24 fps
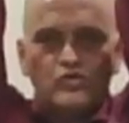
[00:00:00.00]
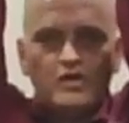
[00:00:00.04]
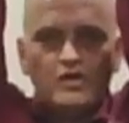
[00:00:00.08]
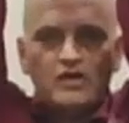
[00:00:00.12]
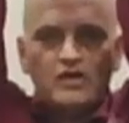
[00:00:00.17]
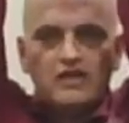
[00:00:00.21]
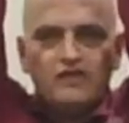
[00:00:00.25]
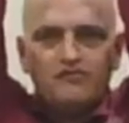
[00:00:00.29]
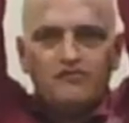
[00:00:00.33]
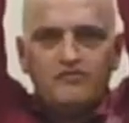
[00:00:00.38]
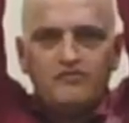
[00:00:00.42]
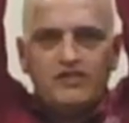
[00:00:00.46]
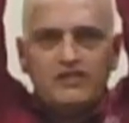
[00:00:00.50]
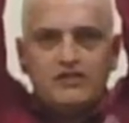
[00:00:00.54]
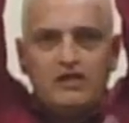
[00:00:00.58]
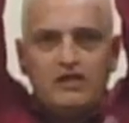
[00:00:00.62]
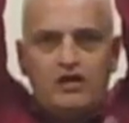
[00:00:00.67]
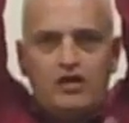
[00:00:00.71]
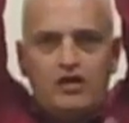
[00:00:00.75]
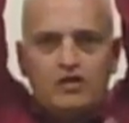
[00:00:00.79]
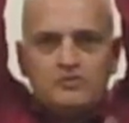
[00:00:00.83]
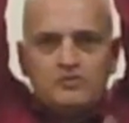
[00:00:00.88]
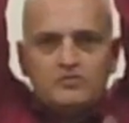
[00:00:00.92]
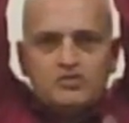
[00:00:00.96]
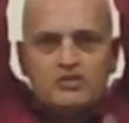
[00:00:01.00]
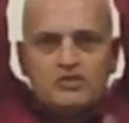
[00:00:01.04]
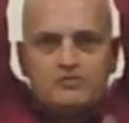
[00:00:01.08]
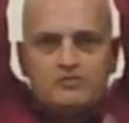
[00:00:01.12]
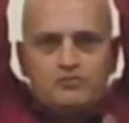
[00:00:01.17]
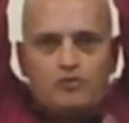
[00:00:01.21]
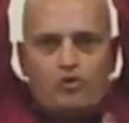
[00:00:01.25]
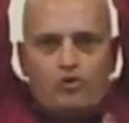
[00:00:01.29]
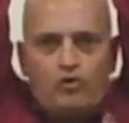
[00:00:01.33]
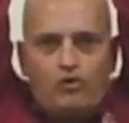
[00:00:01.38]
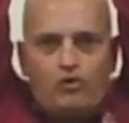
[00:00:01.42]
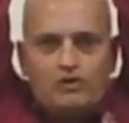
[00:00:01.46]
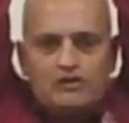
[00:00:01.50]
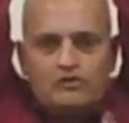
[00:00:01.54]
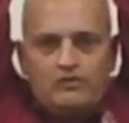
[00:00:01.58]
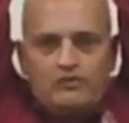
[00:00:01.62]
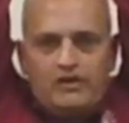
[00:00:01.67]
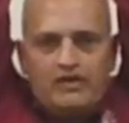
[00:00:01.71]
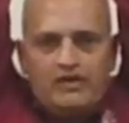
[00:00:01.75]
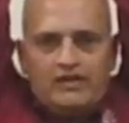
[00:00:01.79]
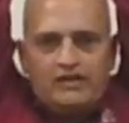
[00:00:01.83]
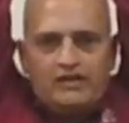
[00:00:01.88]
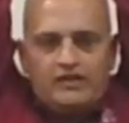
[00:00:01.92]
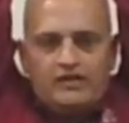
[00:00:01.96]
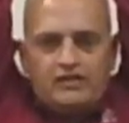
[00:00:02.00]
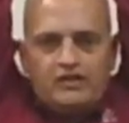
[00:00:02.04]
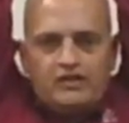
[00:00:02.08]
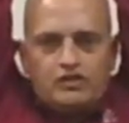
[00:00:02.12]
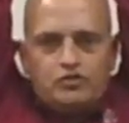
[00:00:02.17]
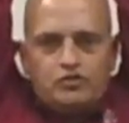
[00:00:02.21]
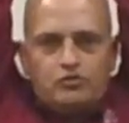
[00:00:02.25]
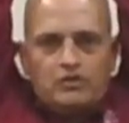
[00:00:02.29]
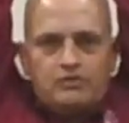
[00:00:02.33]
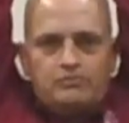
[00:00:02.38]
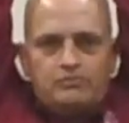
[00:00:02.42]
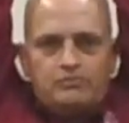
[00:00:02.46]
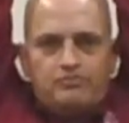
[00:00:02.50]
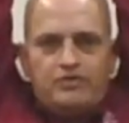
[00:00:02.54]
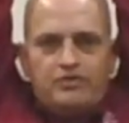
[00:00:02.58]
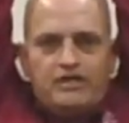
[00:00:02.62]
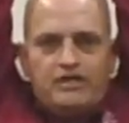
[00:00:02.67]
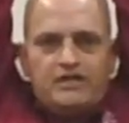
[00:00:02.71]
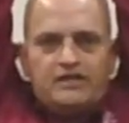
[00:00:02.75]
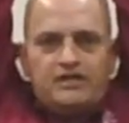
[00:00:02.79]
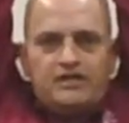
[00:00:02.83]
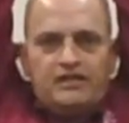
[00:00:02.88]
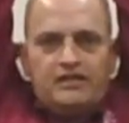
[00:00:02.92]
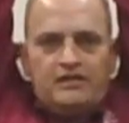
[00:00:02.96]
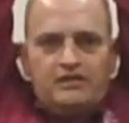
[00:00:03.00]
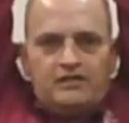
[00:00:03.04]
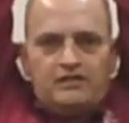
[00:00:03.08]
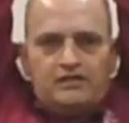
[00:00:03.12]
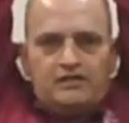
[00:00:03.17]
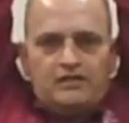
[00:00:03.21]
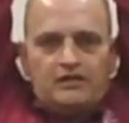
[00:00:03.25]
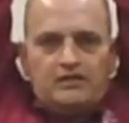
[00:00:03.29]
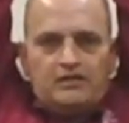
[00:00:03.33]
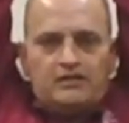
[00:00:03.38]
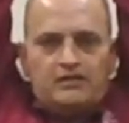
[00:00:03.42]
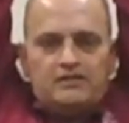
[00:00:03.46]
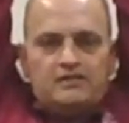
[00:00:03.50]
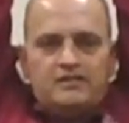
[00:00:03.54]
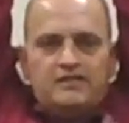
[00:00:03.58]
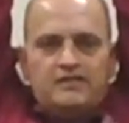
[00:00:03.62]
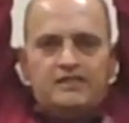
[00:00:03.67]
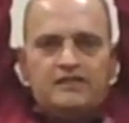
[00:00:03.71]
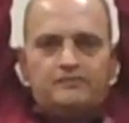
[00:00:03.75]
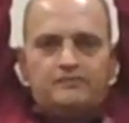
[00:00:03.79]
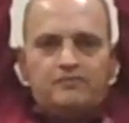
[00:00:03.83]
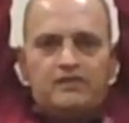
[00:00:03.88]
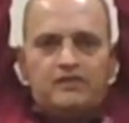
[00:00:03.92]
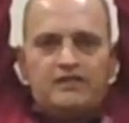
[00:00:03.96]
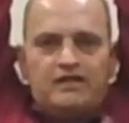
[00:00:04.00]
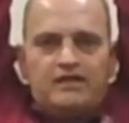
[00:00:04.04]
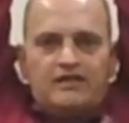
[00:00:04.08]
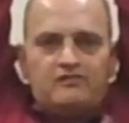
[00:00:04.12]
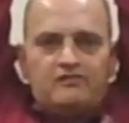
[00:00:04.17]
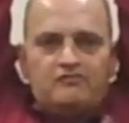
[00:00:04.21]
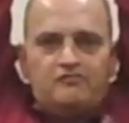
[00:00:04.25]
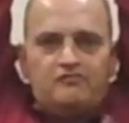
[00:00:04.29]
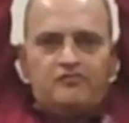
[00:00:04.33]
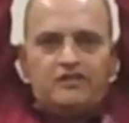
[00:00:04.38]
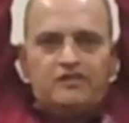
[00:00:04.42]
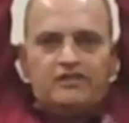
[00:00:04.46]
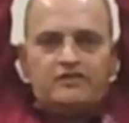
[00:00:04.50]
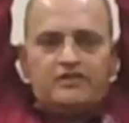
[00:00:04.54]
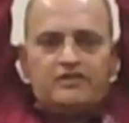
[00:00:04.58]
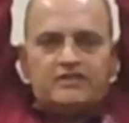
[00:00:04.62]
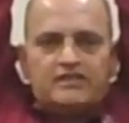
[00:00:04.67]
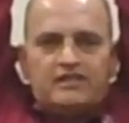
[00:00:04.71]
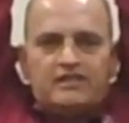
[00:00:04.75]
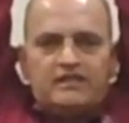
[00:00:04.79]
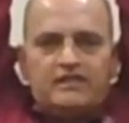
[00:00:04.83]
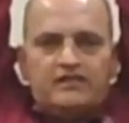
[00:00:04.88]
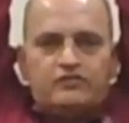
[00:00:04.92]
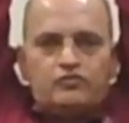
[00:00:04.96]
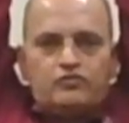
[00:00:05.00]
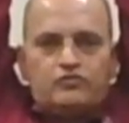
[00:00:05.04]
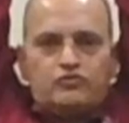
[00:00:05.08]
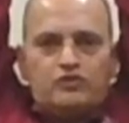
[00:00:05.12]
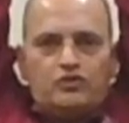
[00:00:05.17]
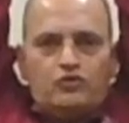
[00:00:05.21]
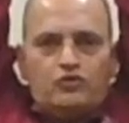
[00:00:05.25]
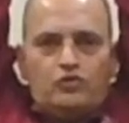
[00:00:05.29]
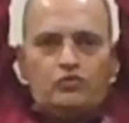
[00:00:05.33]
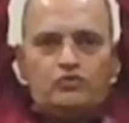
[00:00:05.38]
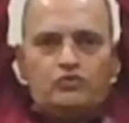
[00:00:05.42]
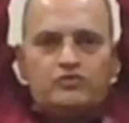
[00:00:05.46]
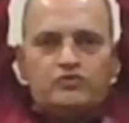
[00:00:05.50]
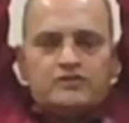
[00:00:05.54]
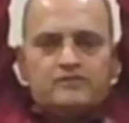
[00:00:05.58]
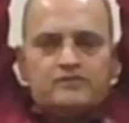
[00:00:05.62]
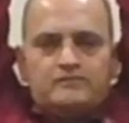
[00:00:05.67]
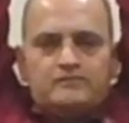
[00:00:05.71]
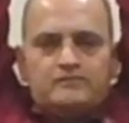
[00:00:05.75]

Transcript: are lifting the arms up all the way, you will breathe in deeply and vigorously through the nose.